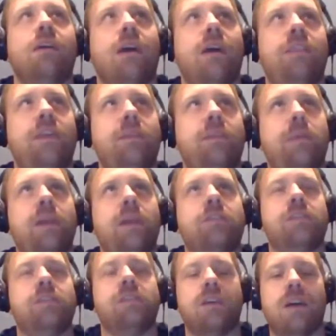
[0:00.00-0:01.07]
think
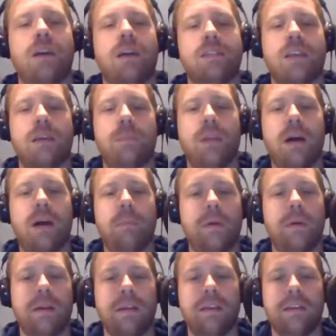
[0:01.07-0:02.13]
Pierce is coming up.
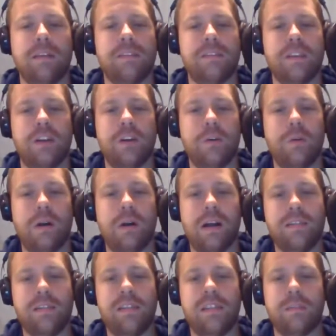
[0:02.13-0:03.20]
So
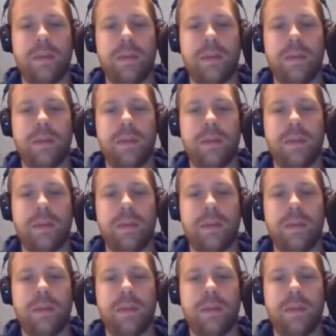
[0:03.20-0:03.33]
it's either Pierce